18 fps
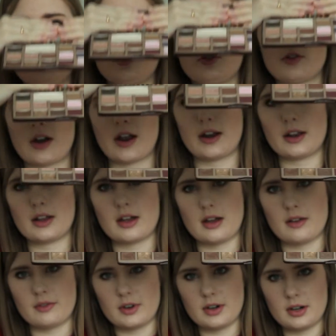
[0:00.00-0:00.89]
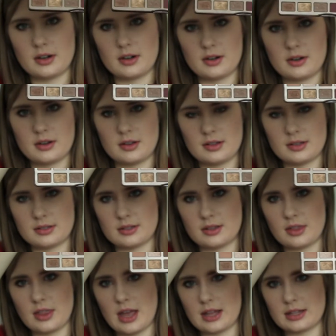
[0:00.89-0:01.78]
try to cover.
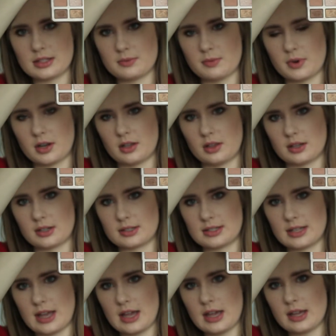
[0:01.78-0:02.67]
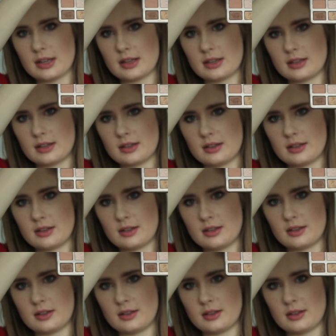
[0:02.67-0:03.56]
So that's what it looks like.
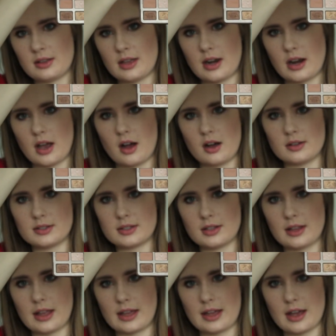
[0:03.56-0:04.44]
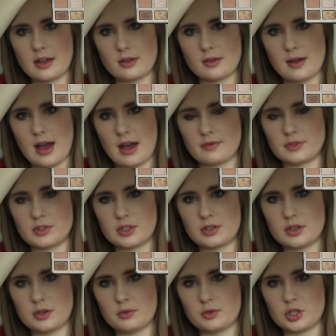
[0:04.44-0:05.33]
And I also like how you have
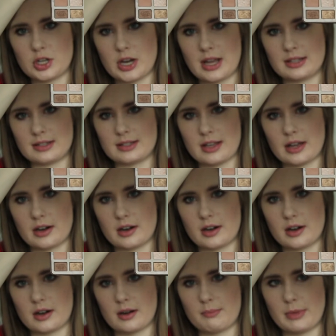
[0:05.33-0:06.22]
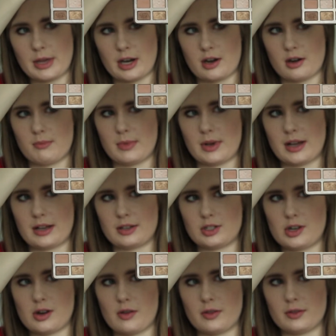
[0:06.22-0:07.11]
two shades that are bigger
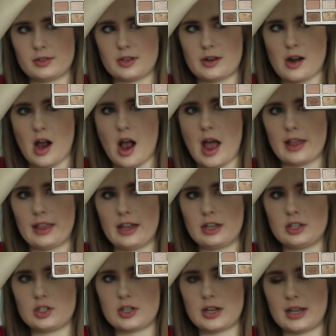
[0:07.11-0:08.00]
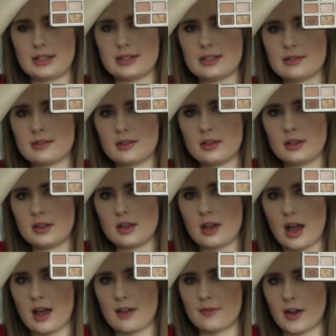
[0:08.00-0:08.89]
because you know those are your highlight shades.
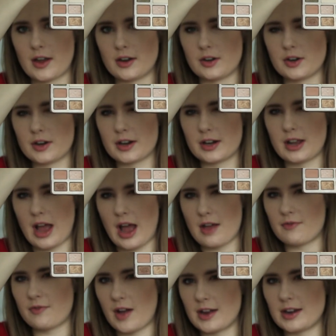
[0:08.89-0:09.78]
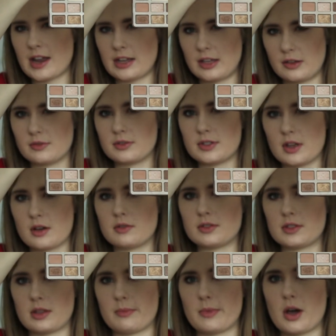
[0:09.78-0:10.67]
I find and you're gonna I find I use
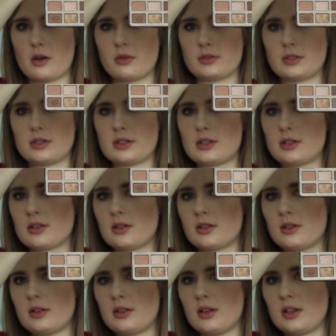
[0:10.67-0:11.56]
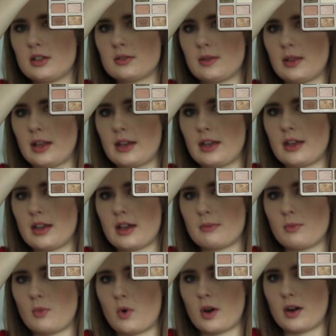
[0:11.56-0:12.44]
those the most. So I can
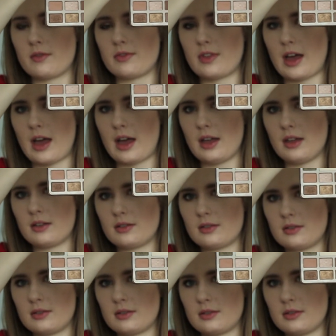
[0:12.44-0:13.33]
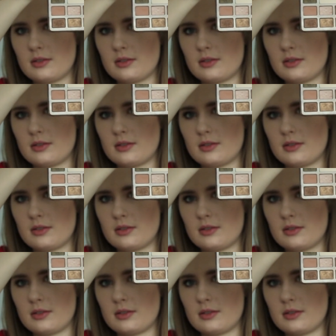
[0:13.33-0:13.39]
get more of that.